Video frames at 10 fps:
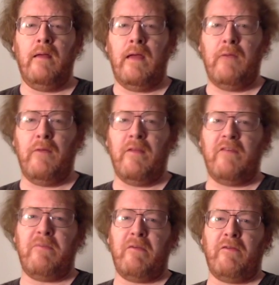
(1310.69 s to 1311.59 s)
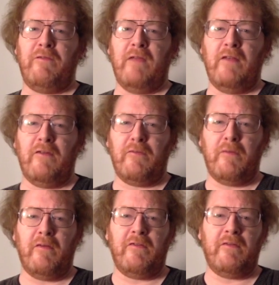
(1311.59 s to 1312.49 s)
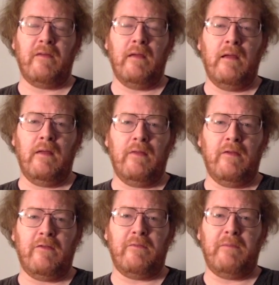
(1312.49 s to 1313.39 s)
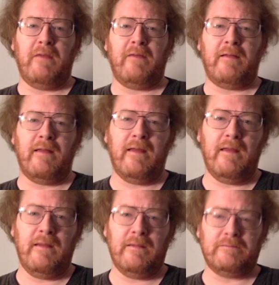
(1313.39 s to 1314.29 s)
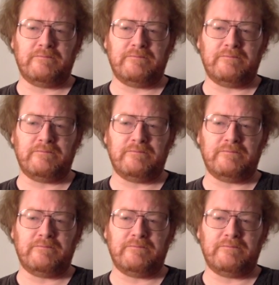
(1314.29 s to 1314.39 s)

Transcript: And one of the special features was this basically,